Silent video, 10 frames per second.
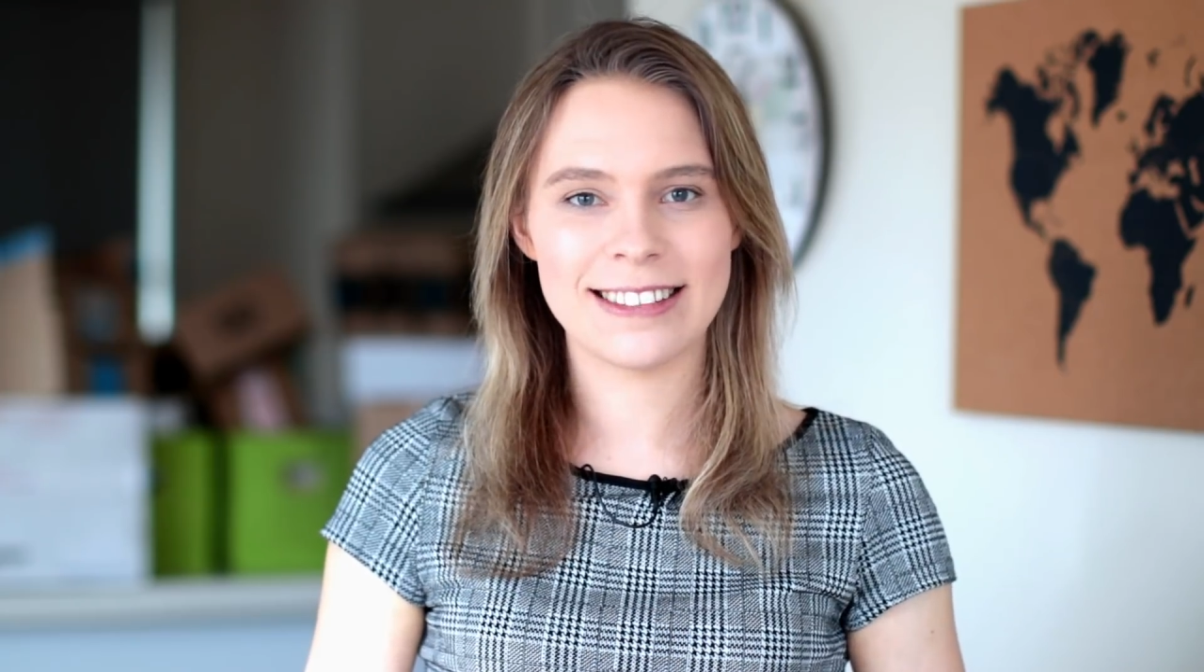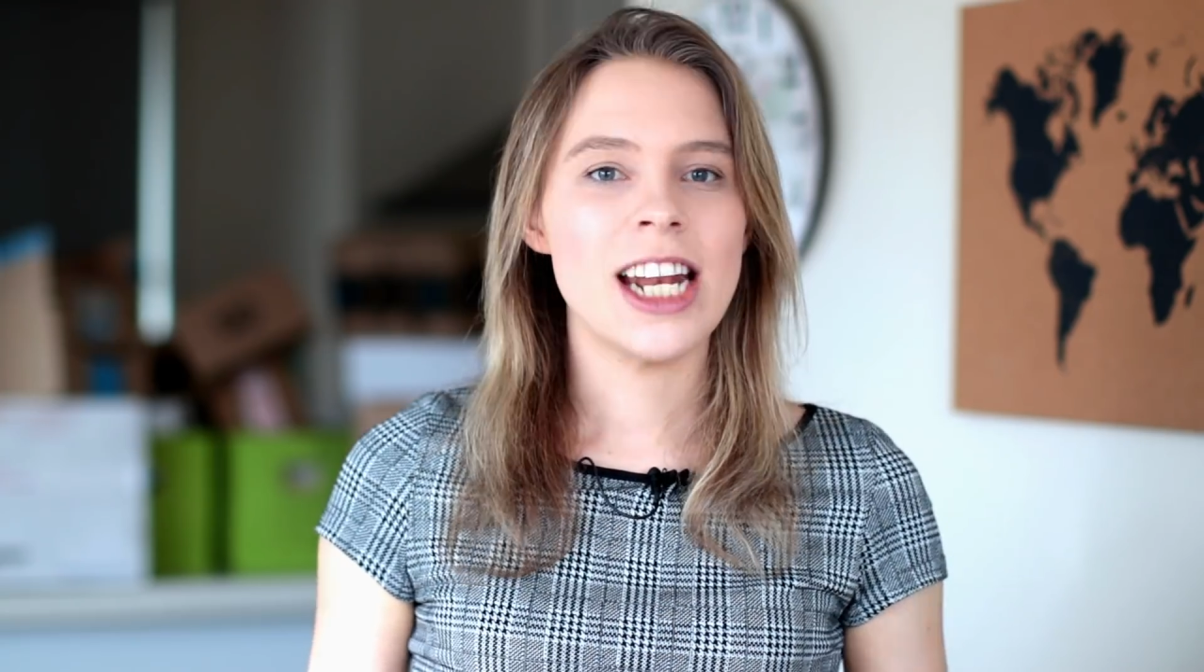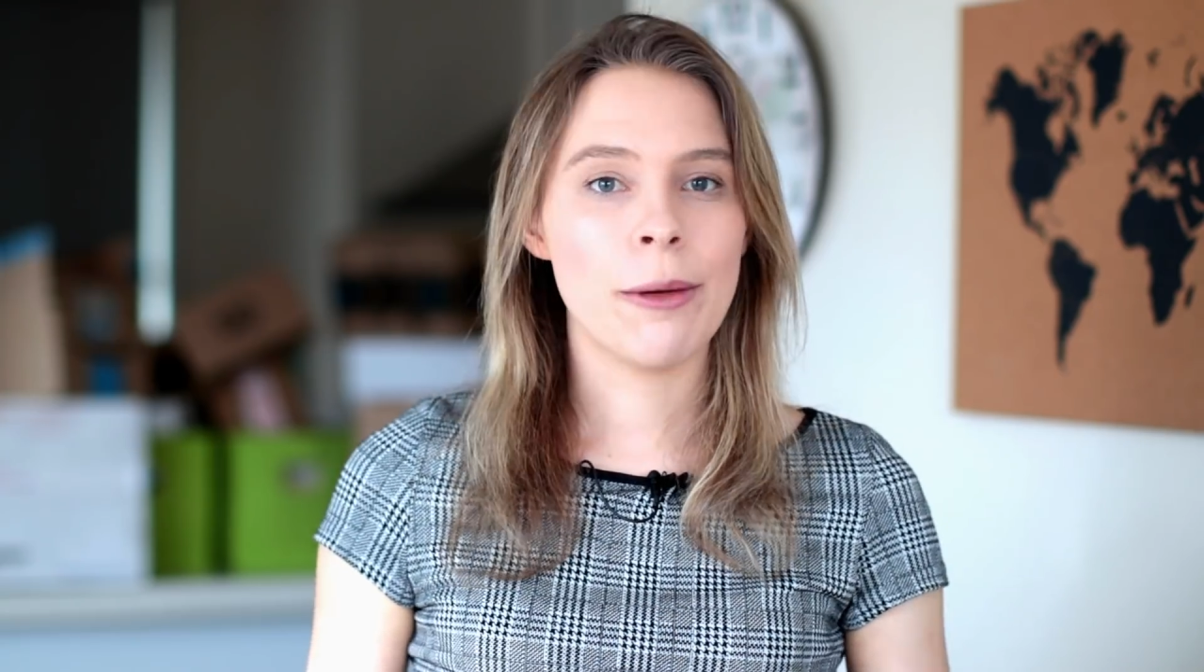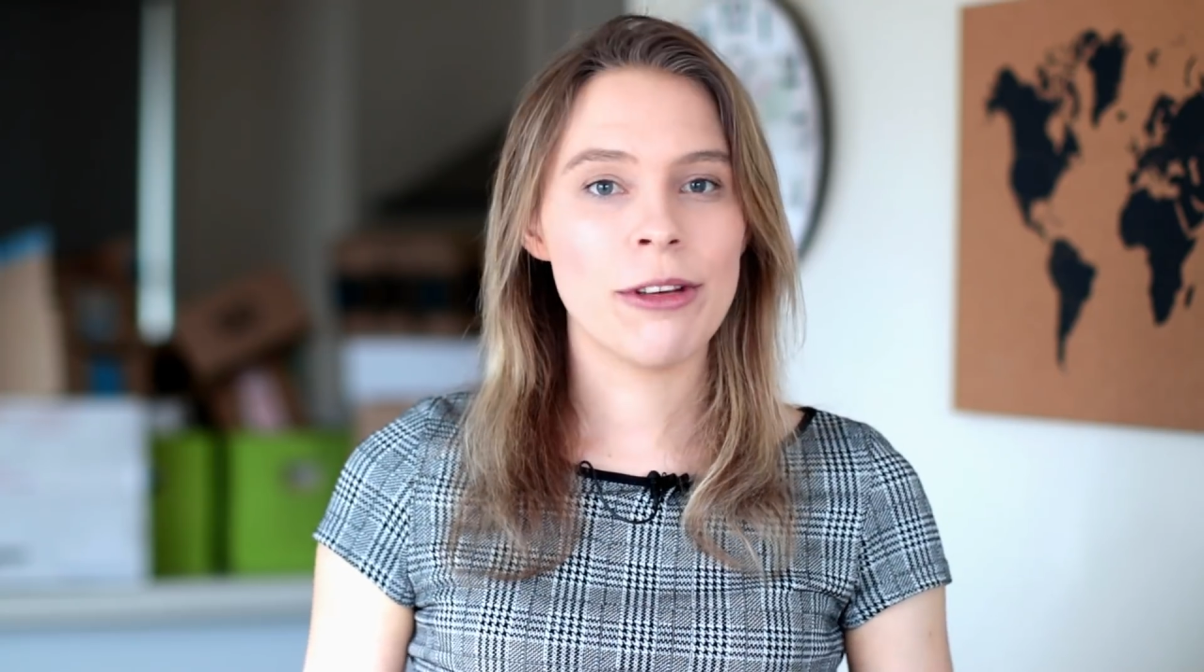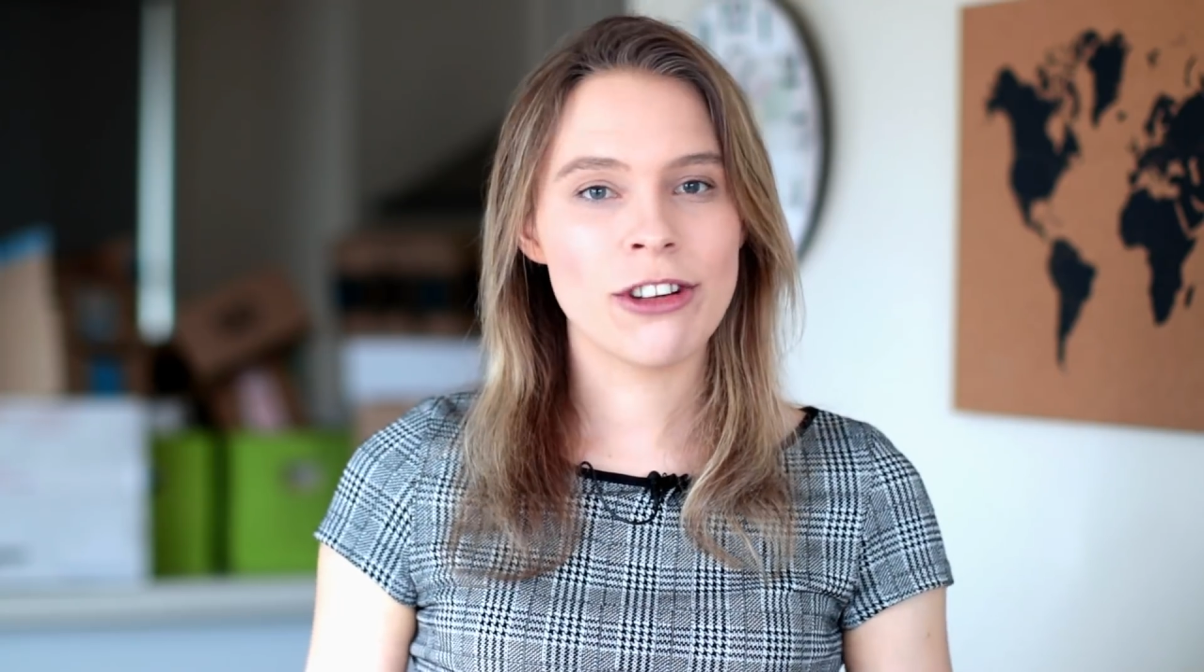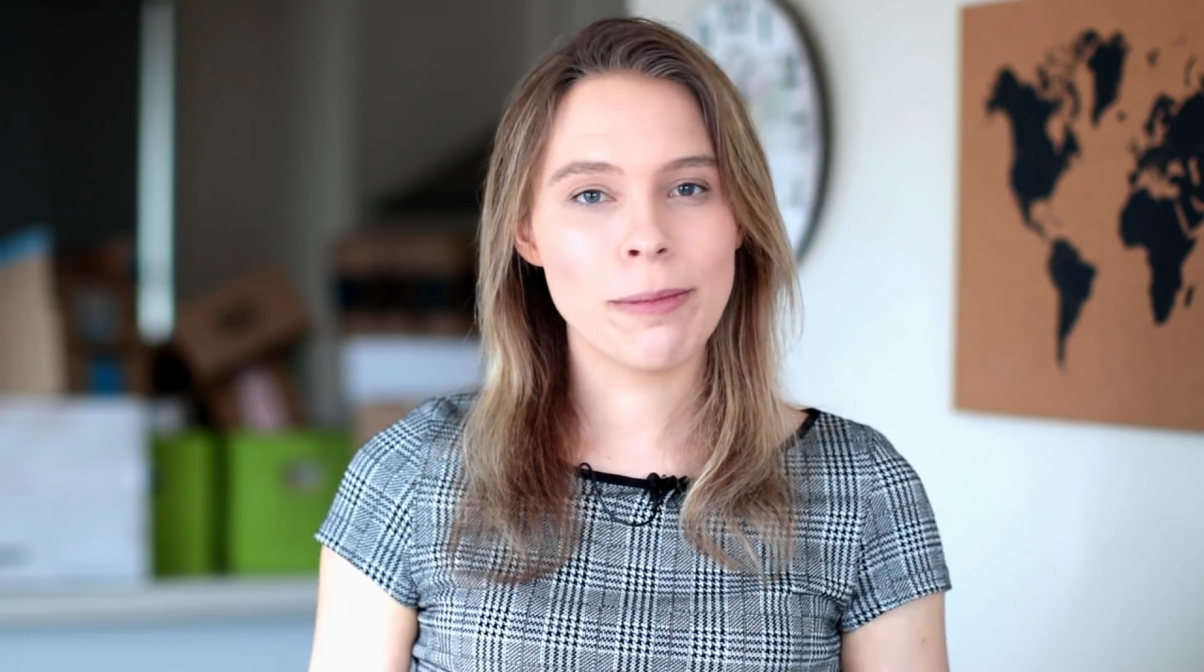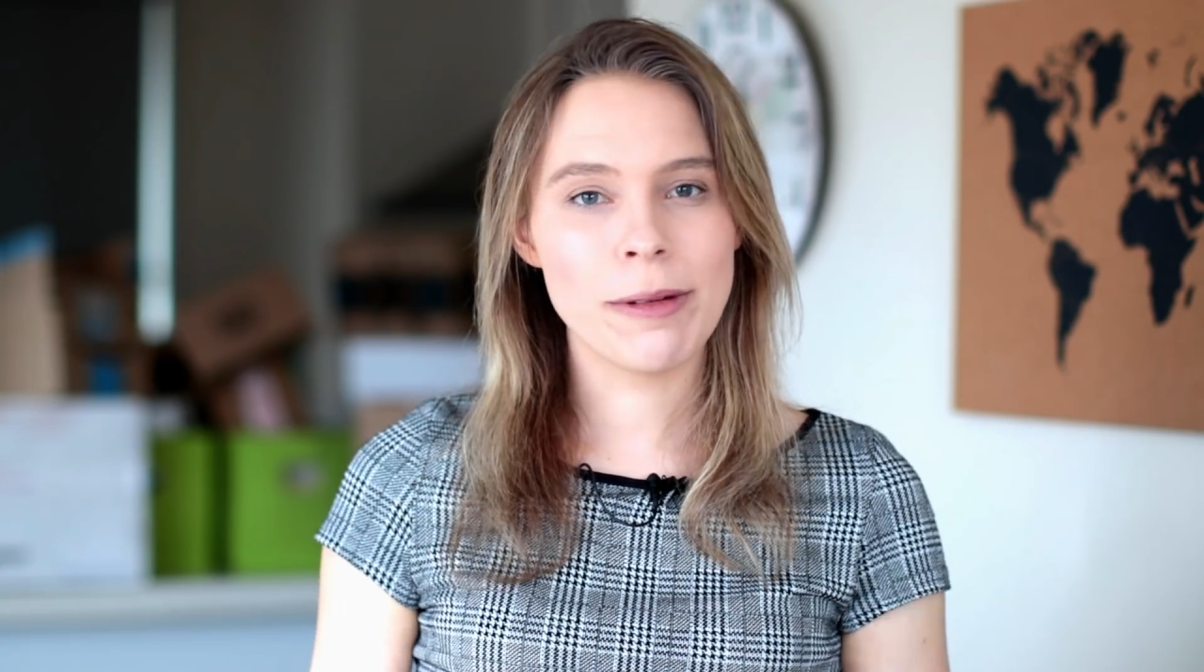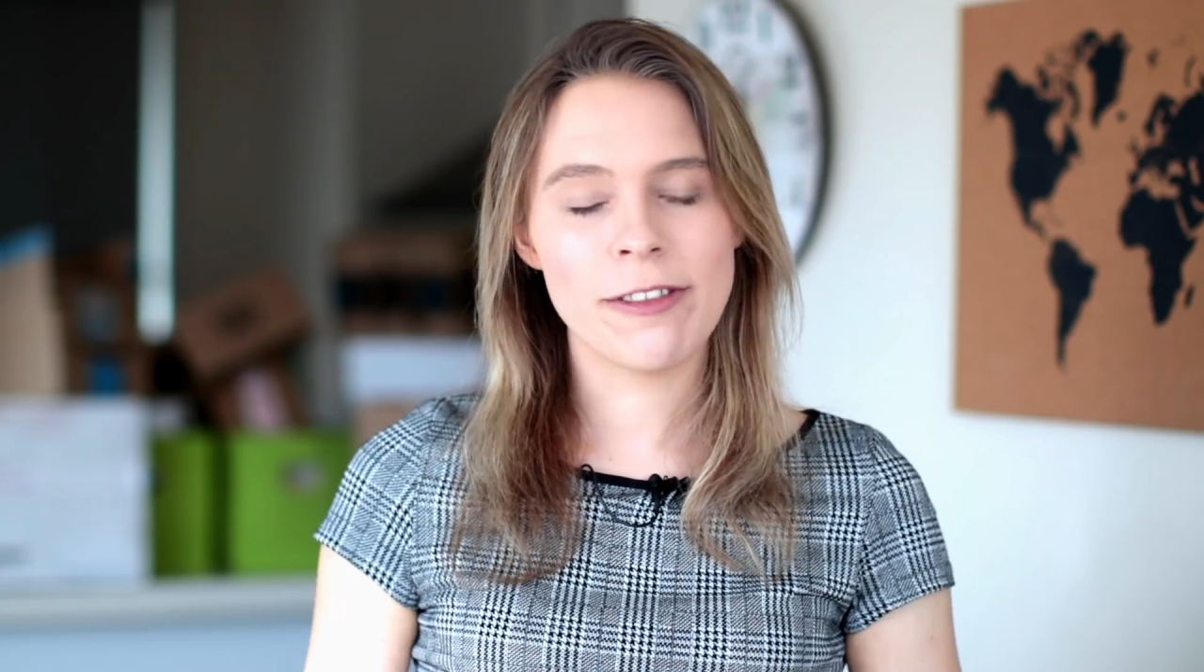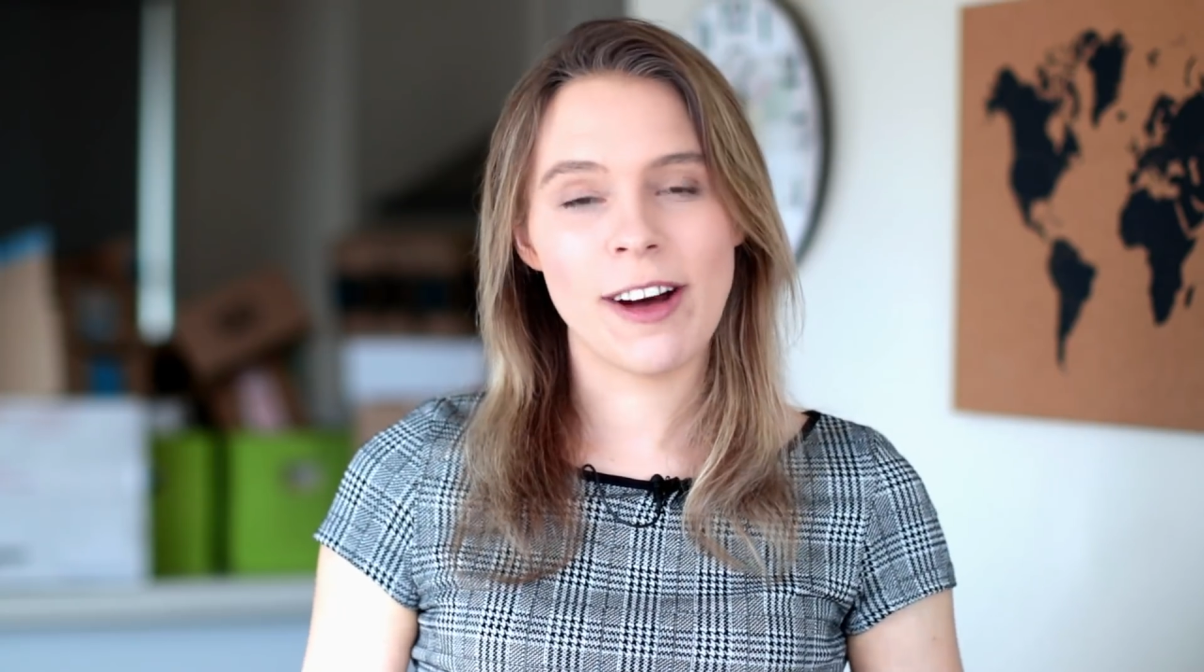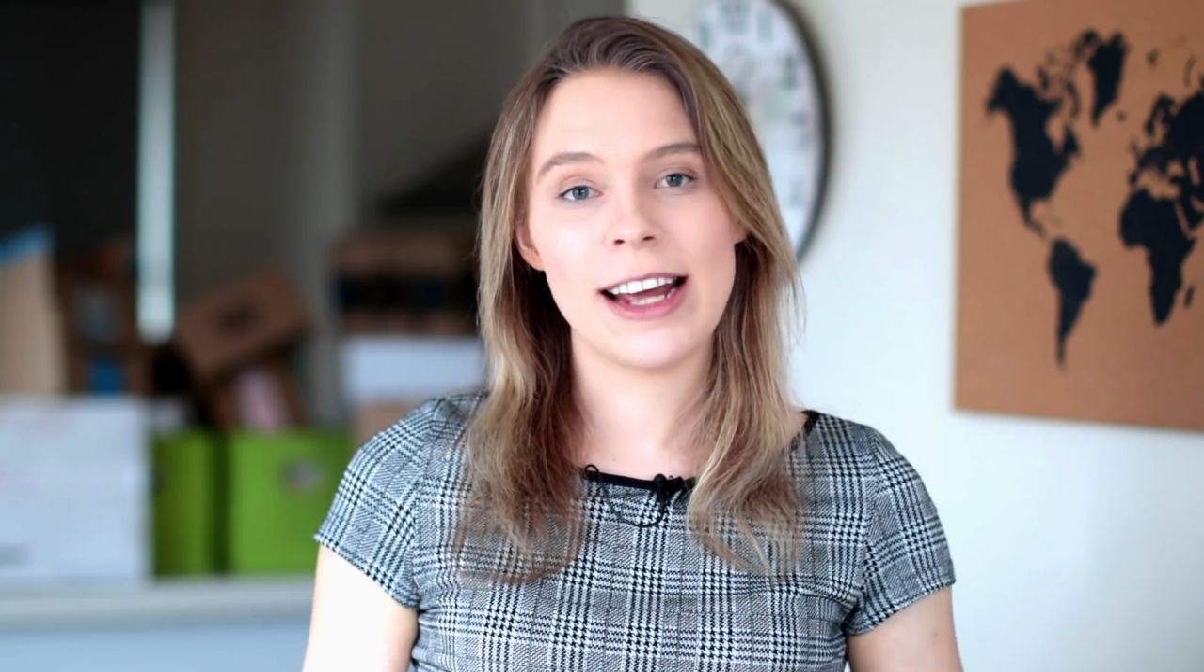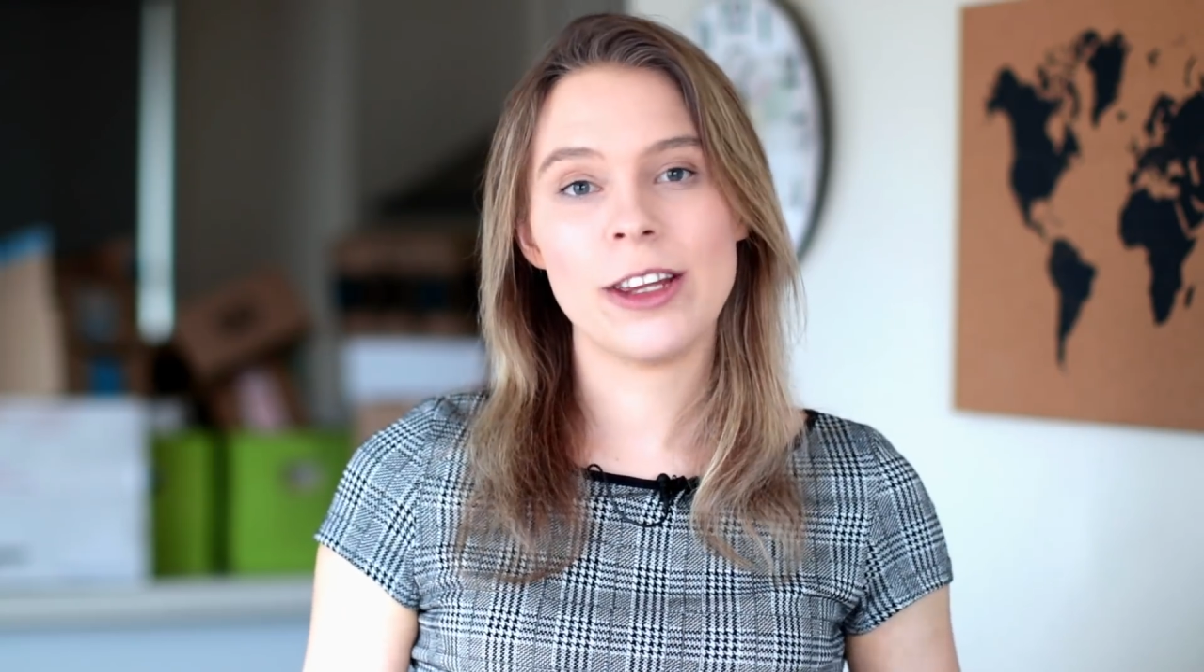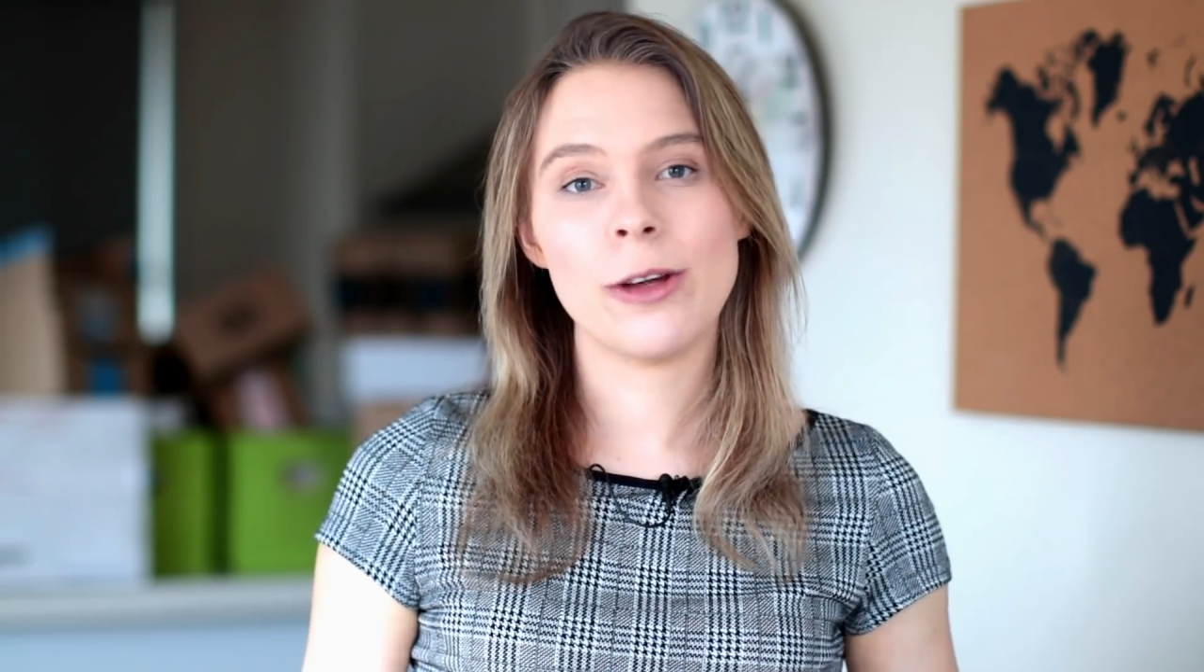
Now with Shopify,